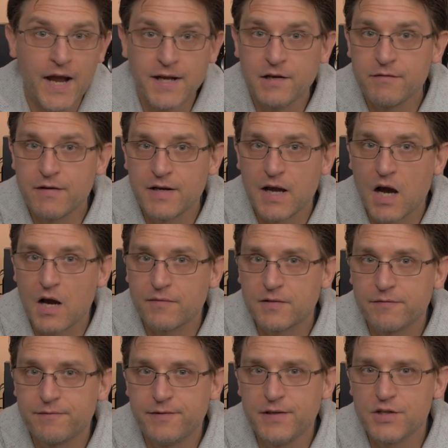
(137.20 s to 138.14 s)
Anyway,
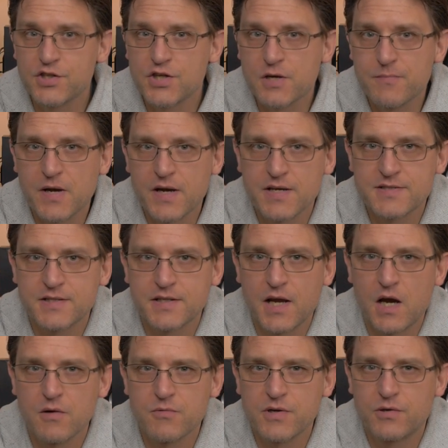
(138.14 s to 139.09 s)
after finishing my
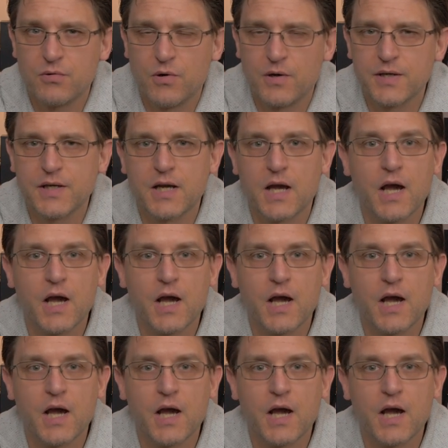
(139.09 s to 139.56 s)
SDR recording,